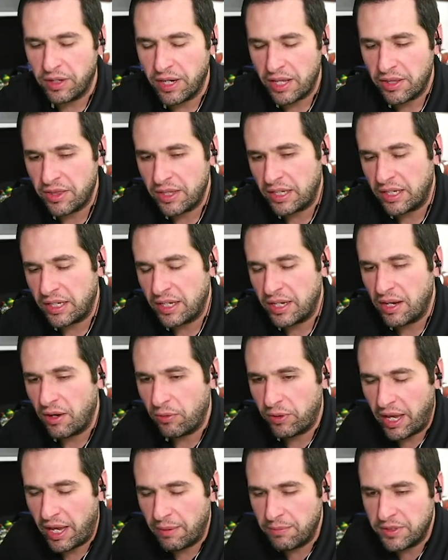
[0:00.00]
And I think you
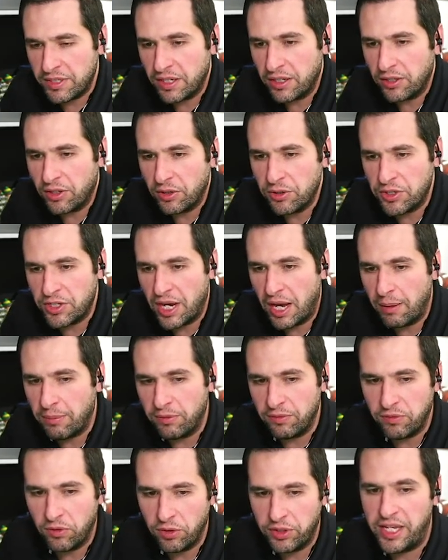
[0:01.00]
know Kemp did a good job
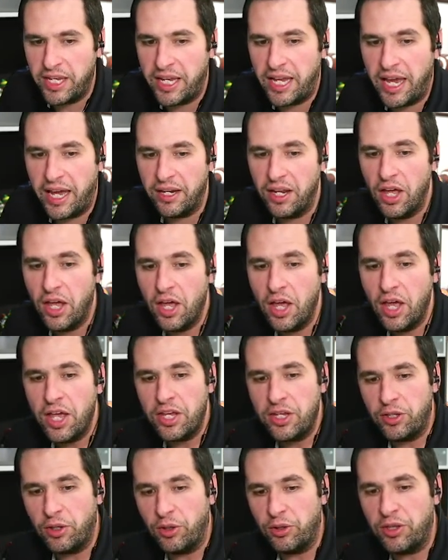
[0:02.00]
of looking at,
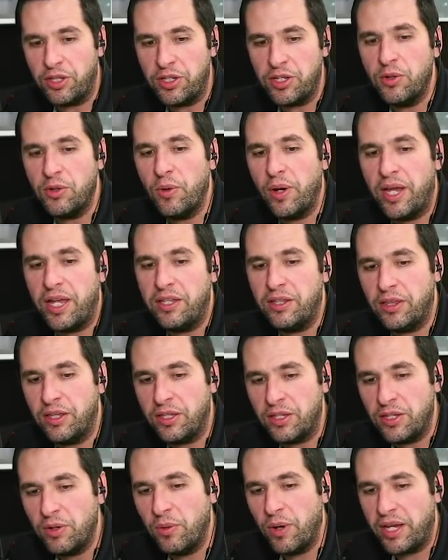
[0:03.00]
you know, the UAE
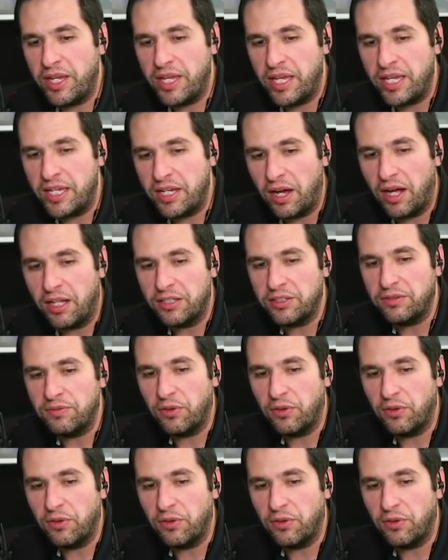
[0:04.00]
the UAE cuts